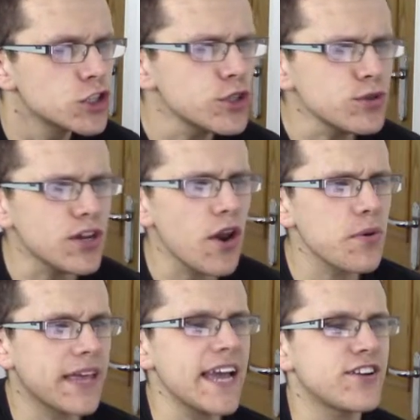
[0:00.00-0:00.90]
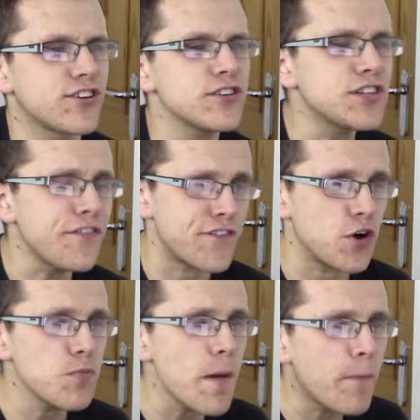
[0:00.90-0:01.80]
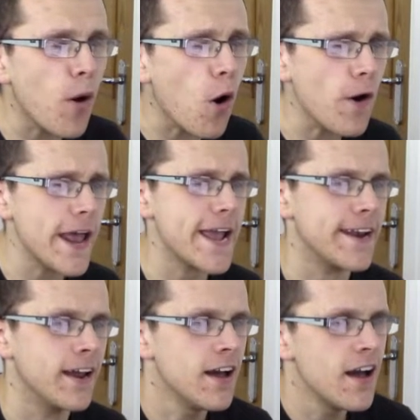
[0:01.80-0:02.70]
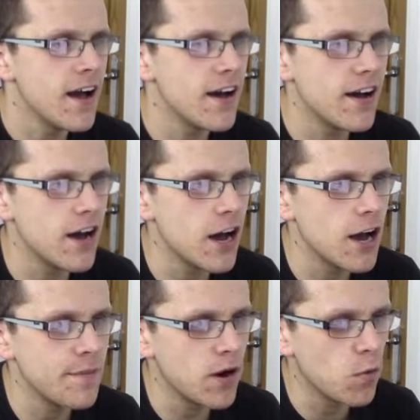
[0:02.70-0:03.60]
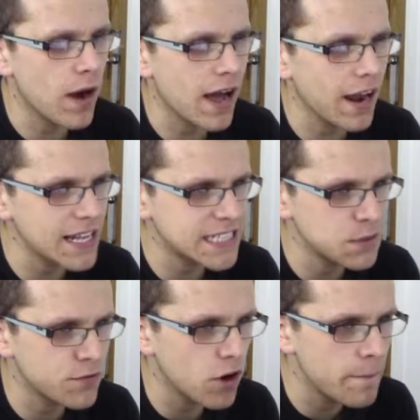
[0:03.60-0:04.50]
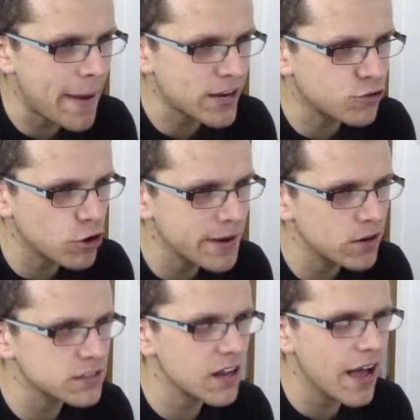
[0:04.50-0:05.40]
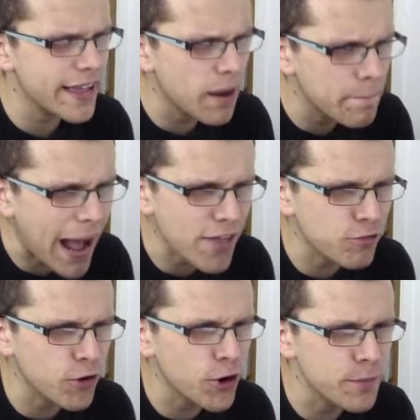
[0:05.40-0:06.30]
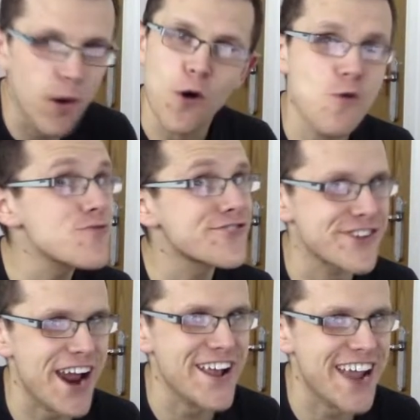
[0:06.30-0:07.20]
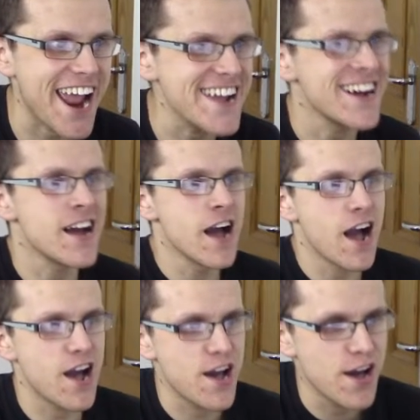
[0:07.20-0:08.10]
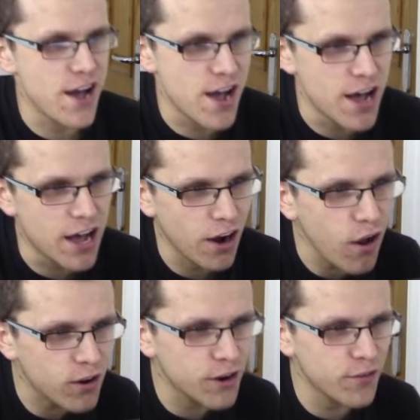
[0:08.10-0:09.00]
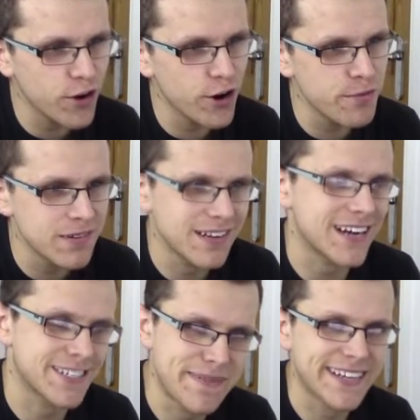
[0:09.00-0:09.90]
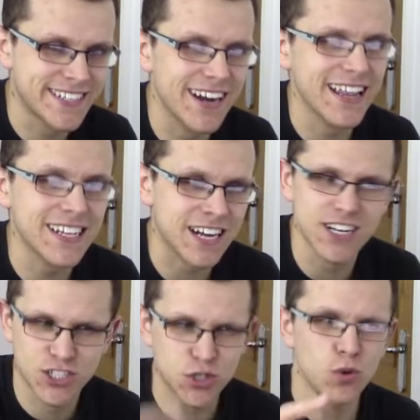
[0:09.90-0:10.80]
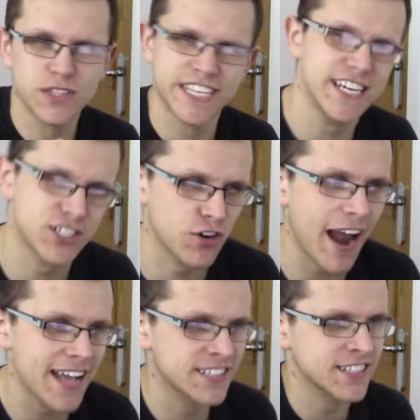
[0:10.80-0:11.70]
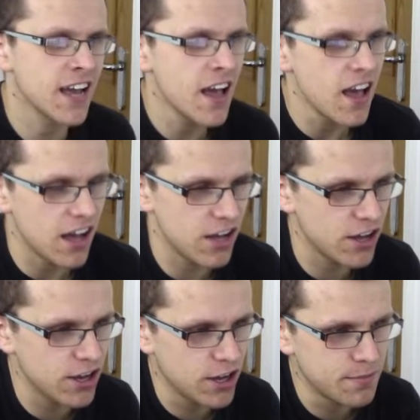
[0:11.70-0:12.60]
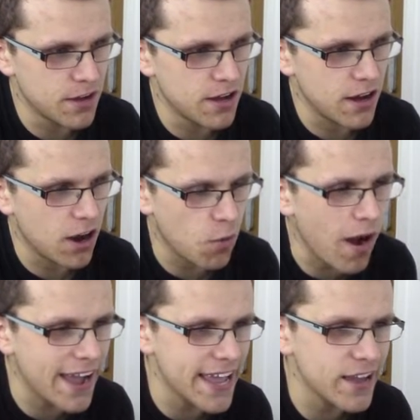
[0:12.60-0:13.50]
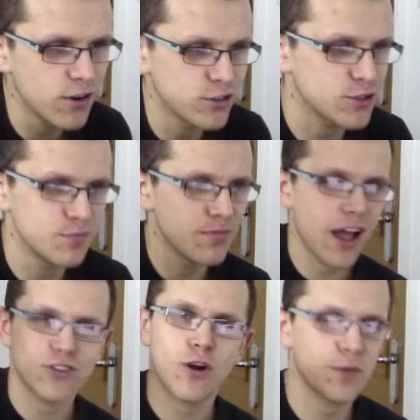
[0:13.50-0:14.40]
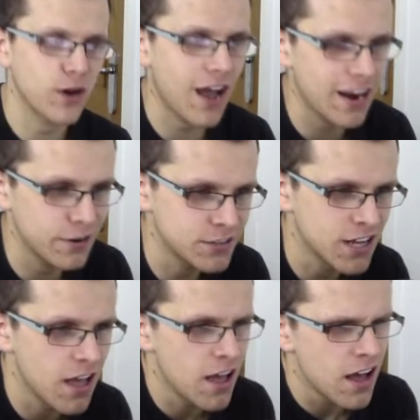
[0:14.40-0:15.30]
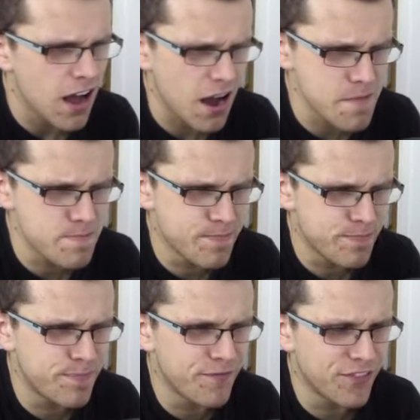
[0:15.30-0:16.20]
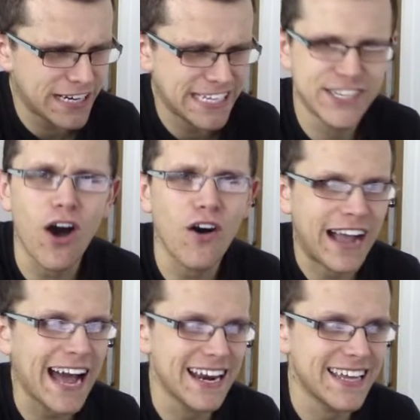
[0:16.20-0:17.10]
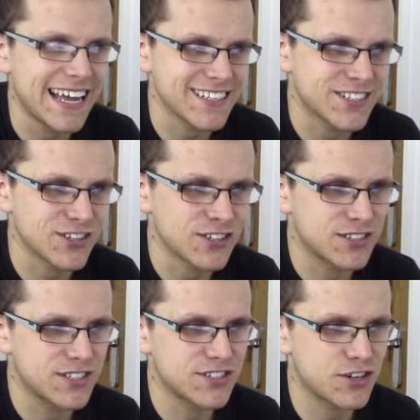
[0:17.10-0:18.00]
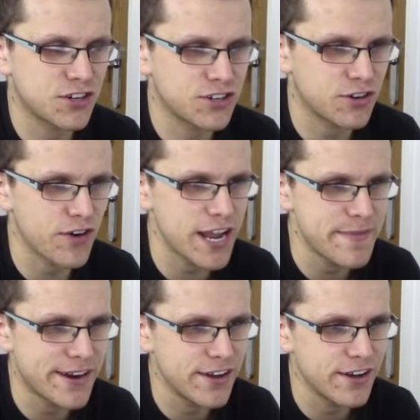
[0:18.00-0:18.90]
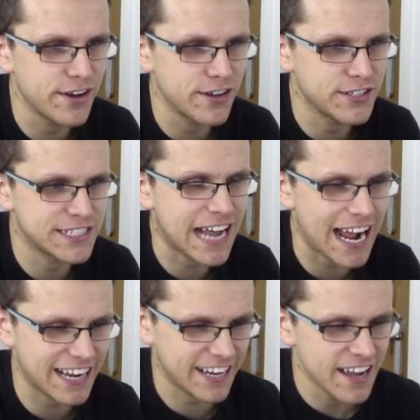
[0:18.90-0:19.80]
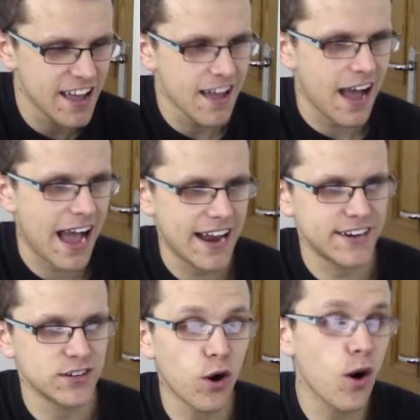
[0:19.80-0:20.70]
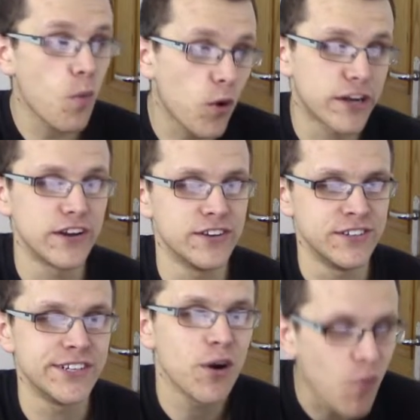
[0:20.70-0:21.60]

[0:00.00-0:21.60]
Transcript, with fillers: Choose a location to film the porn in. Um, well, let's see. We've got a bedroom, it looks like. A bathroom. Oh, cheeky. Uh, a locker room. That's a bit slowly. That's kind of school teacher-esque. Um, Hawaii or some, like, tropical island. A dark alley. That's just sc screaming a uh, skank. And, or a woodland.